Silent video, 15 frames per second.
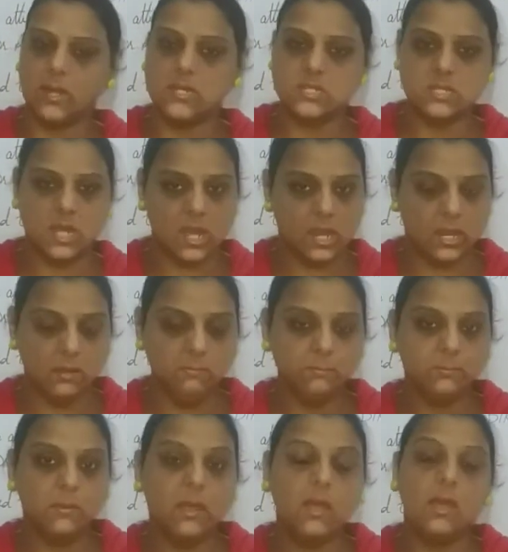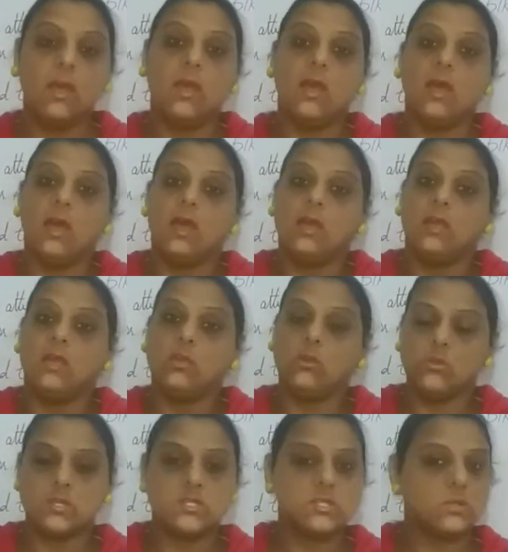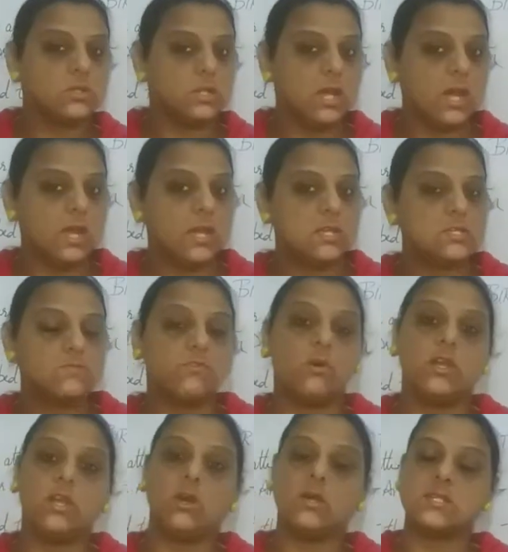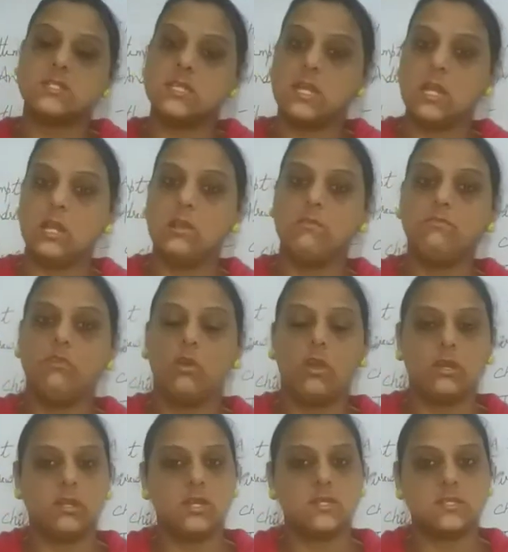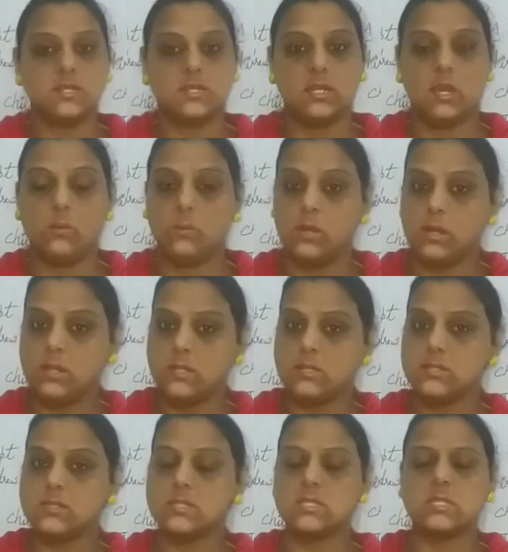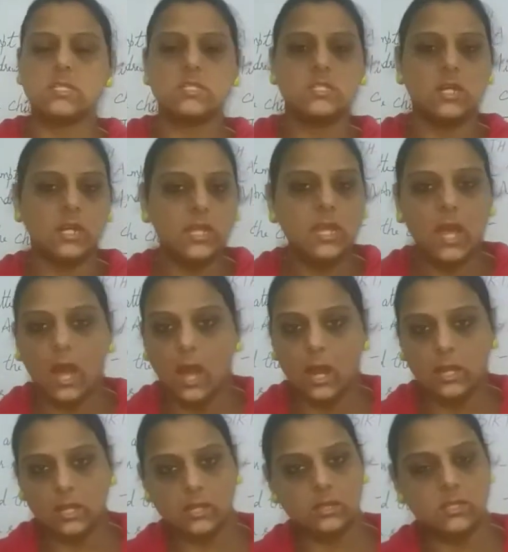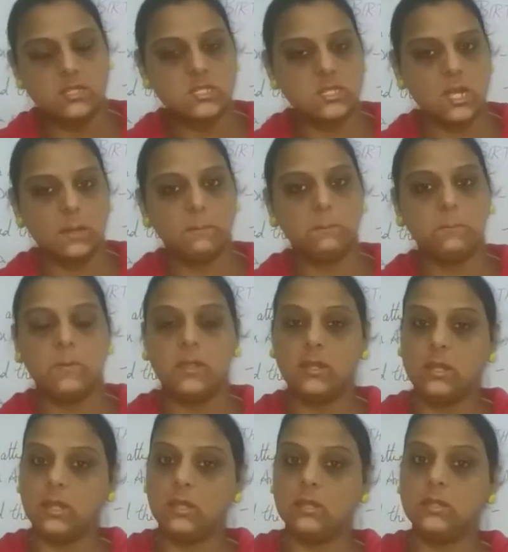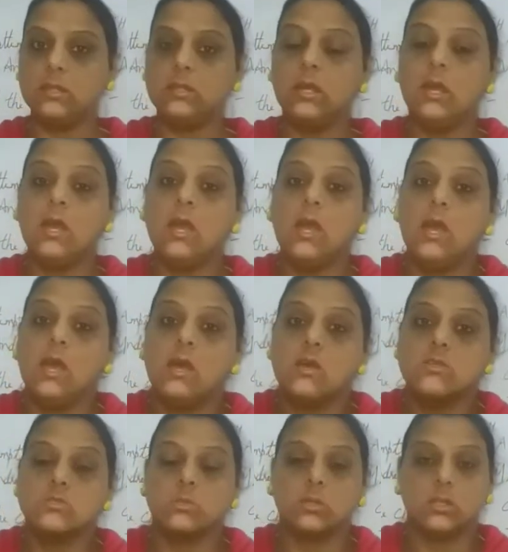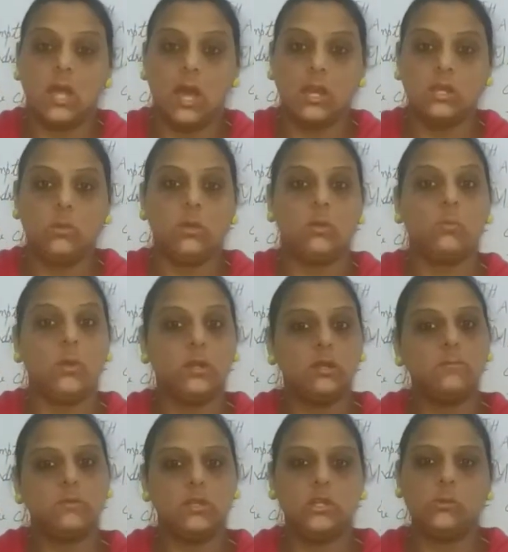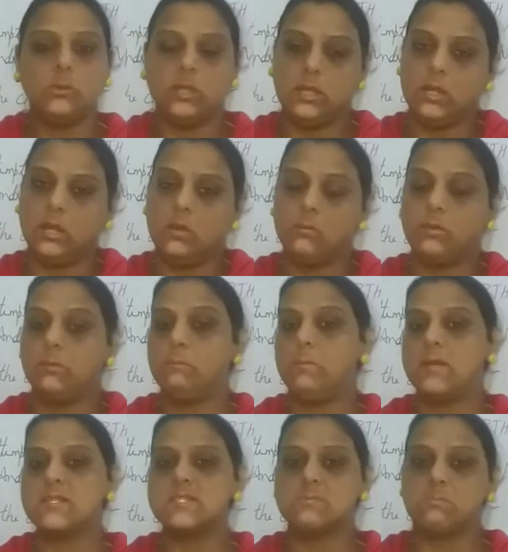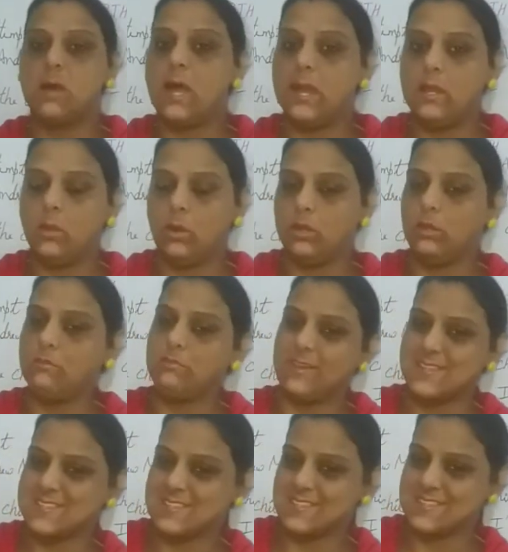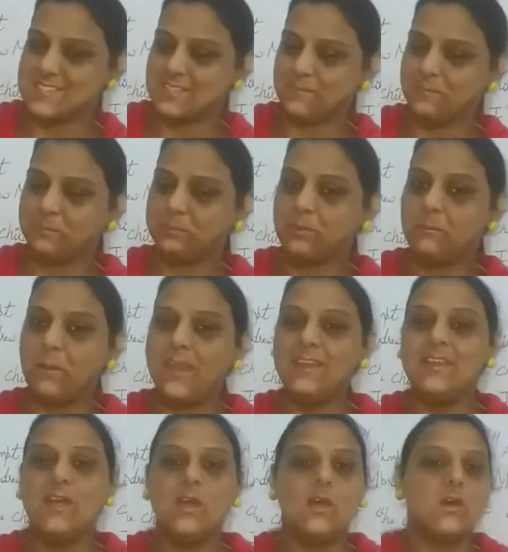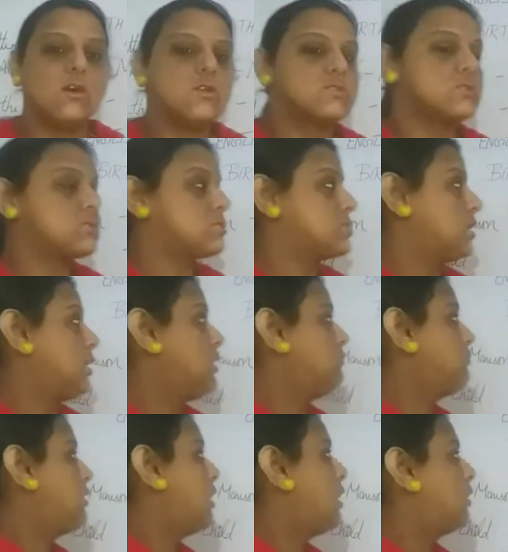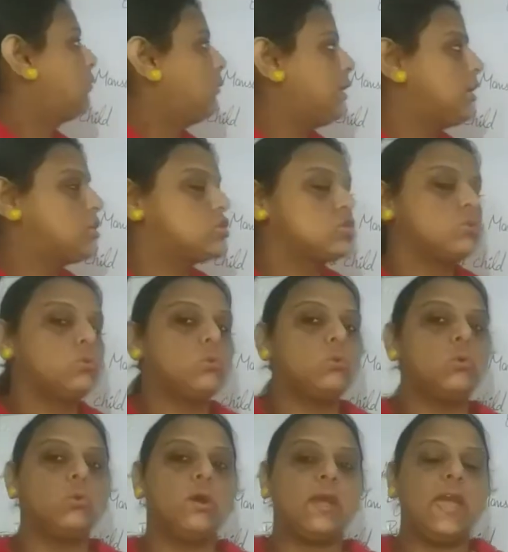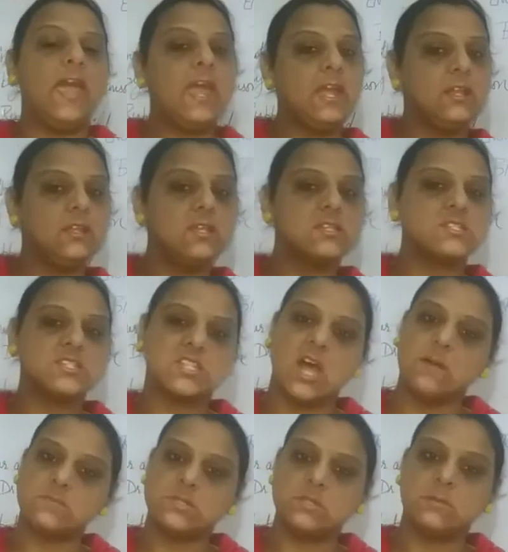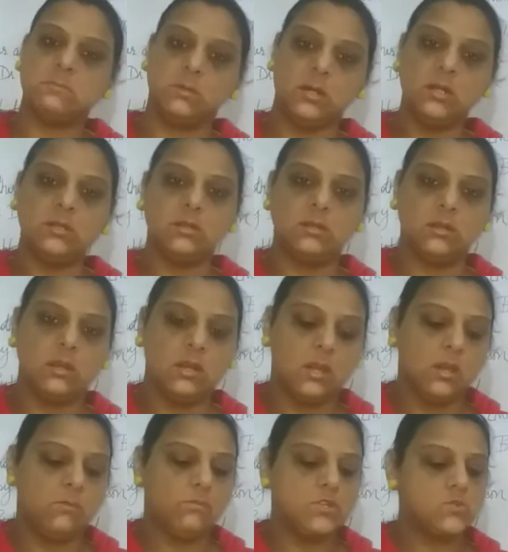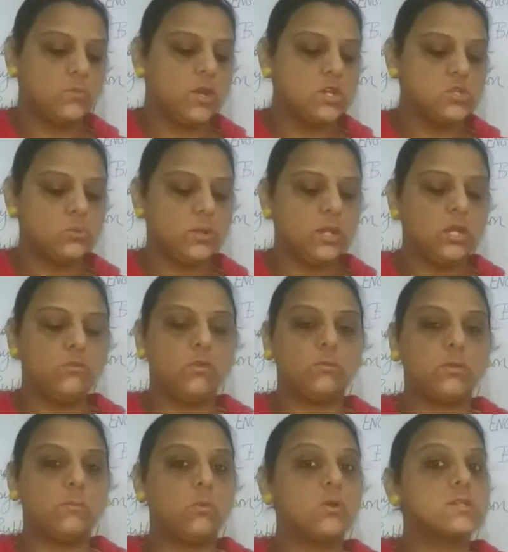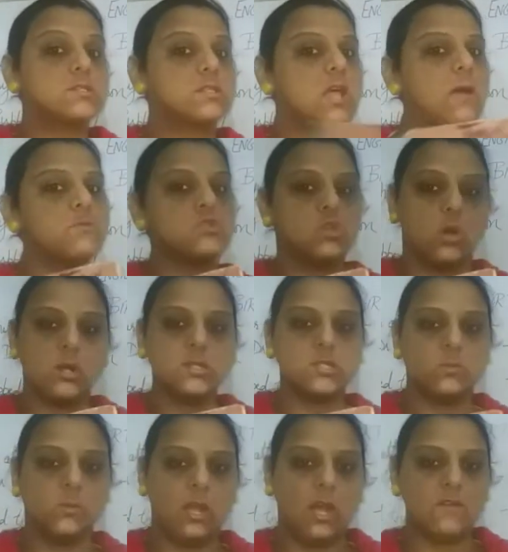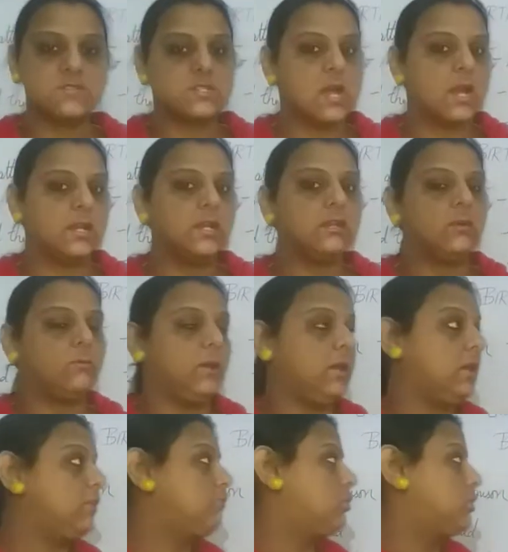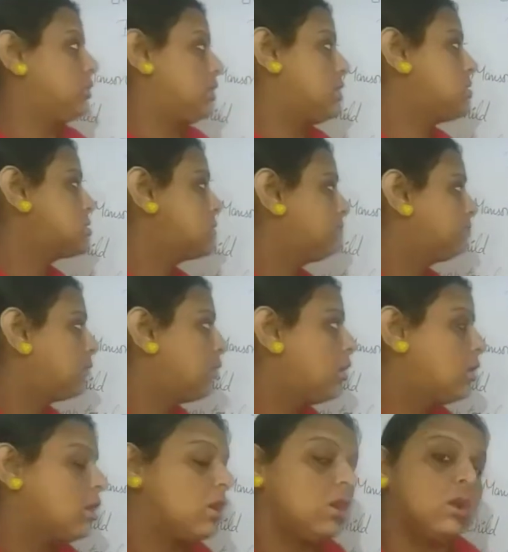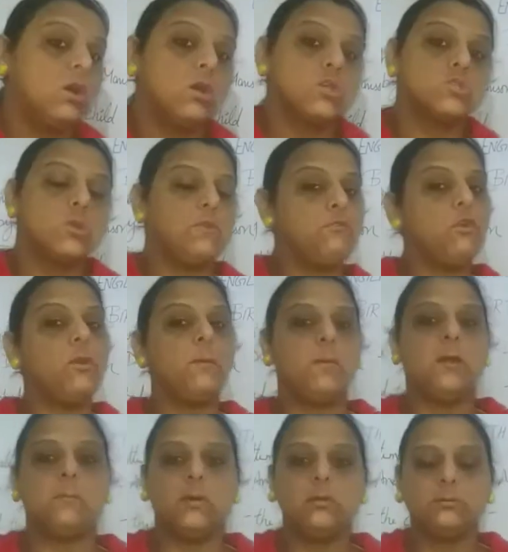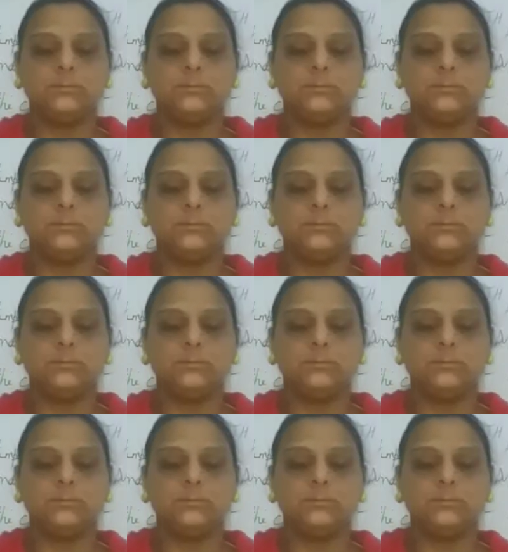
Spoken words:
time. You just utilize for yourself, for your nears and dear ones. Study hard in this time period so that you can welcome the new year with a big smile on your faces, right? So today we are going to end this chapter birth, which we are doing it from the book Snapshots. We have started the reading for this. So if you remember